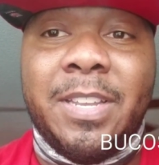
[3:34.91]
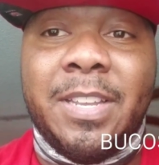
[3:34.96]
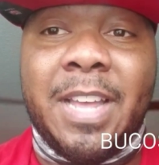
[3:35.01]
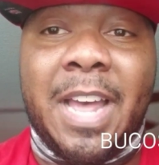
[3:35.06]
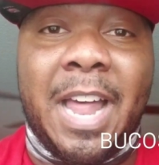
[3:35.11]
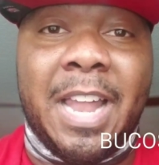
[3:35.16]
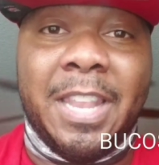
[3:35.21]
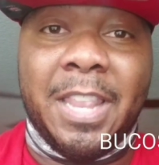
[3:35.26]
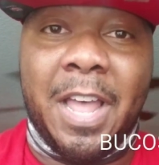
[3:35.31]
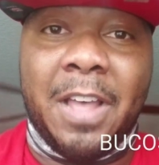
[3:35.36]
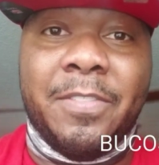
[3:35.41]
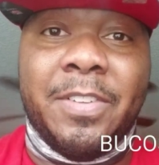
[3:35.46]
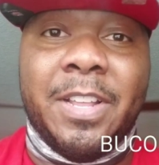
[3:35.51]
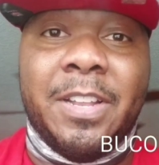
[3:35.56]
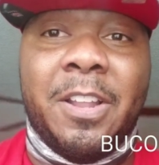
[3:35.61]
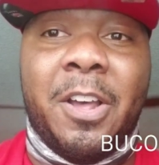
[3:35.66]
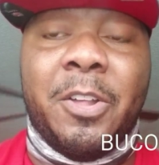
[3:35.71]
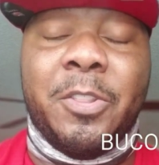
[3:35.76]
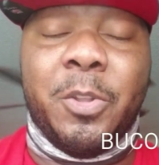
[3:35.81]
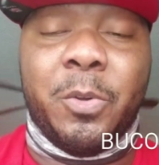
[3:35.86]
I love it.
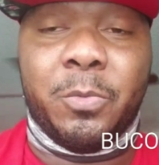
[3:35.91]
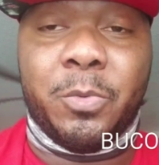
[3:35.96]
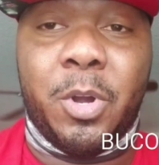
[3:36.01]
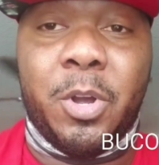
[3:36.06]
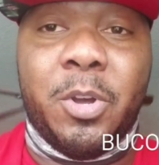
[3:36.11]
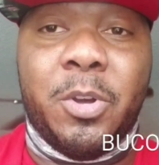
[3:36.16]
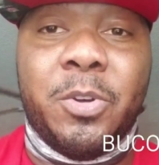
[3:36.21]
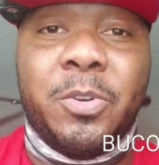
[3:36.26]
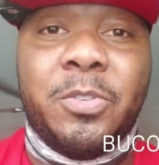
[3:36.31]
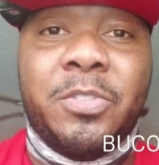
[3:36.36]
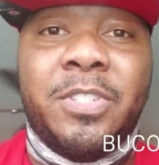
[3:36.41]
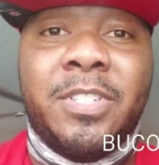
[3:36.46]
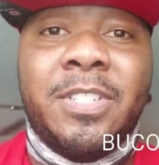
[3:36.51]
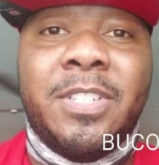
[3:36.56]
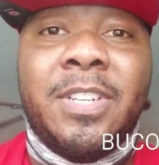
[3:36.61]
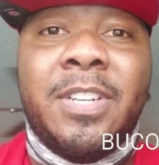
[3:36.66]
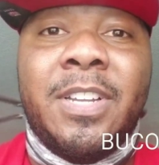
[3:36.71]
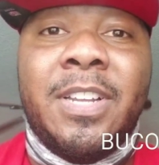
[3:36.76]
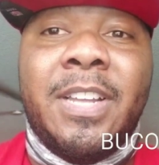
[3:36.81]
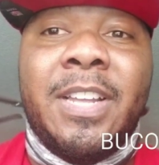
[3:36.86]
On the road
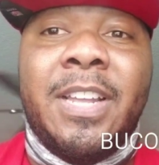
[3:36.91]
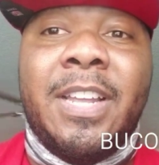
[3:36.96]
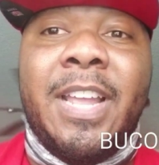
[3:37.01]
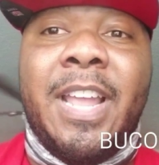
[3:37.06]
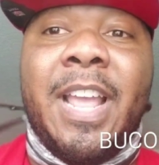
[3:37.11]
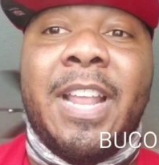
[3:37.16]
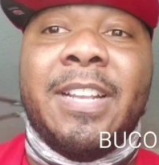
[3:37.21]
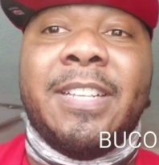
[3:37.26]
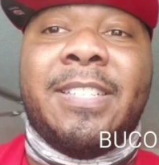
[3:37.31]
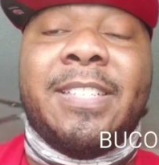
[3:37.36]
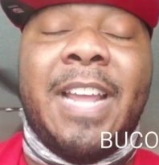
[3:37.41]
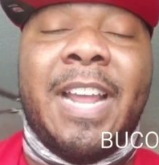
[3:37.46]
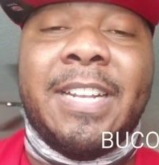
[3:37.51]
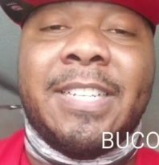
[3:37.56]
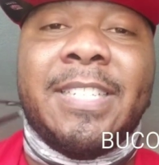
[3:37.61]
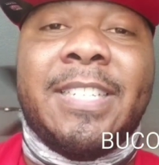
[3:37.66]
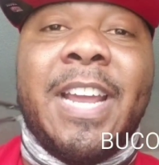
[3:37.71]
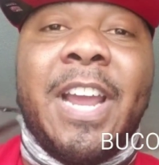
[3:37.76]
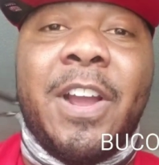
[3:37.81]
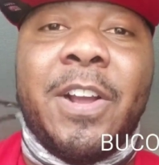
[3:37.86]
in Saints
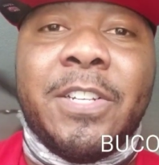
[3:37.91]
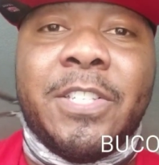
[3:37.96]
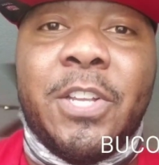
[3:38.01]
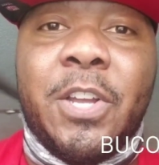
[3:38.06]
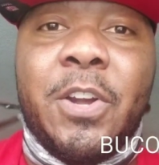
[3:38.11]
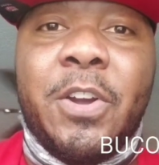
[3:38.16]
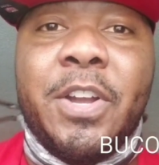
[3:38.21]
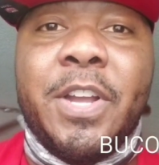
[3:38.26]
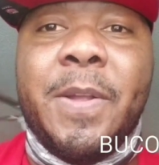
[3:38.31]
territory.